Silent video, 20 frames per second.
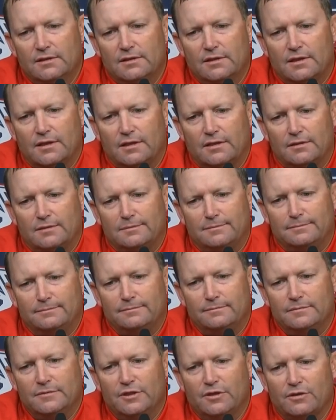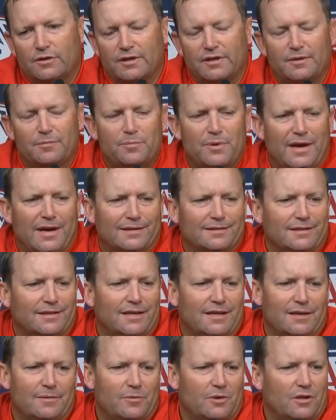Um, you know, can impact the
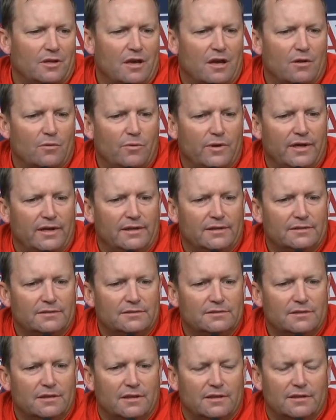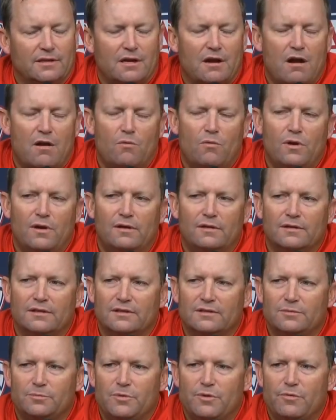game in a lot of ways. I uh, caught well
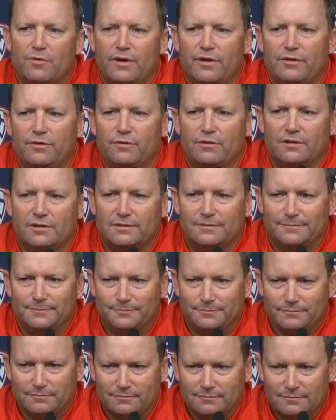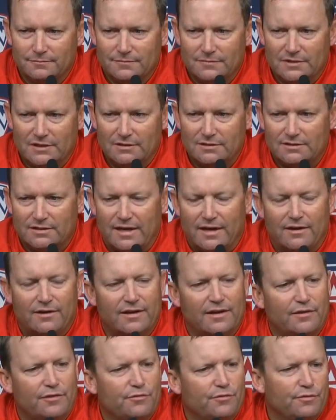against BYU on
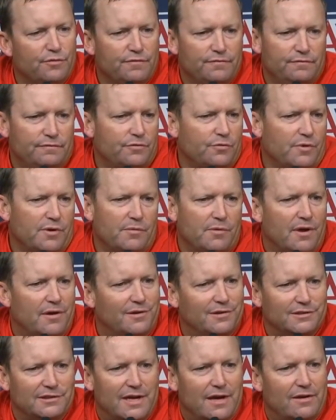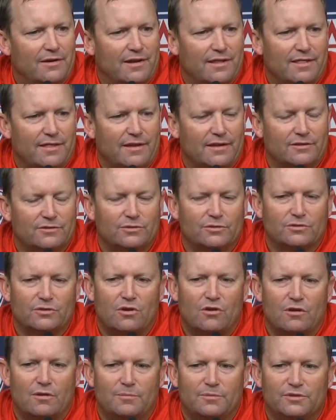Saturday. Threw three runners out, I think, so his
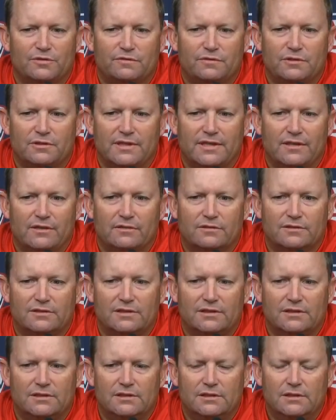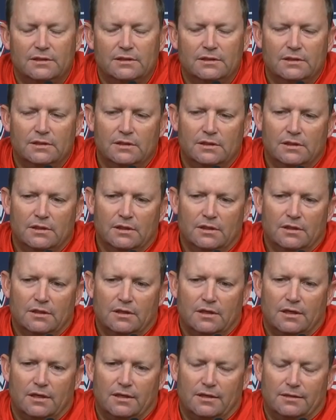arm is fully healthy.
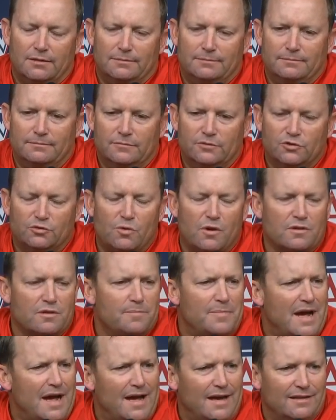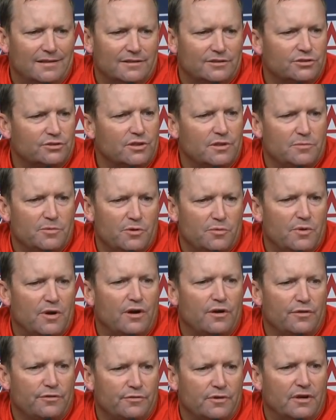Um, swung the bat extremely
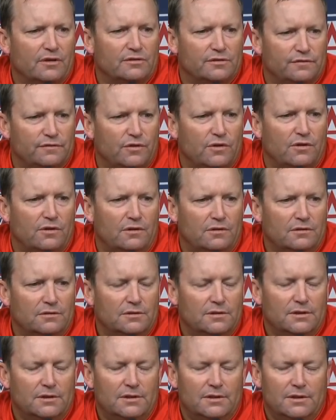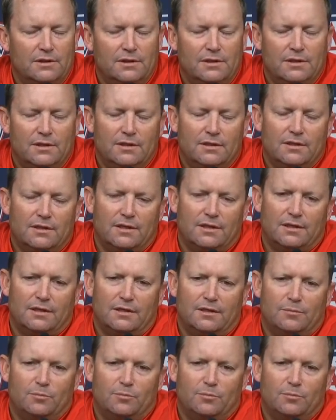well throughout the fall. Uh,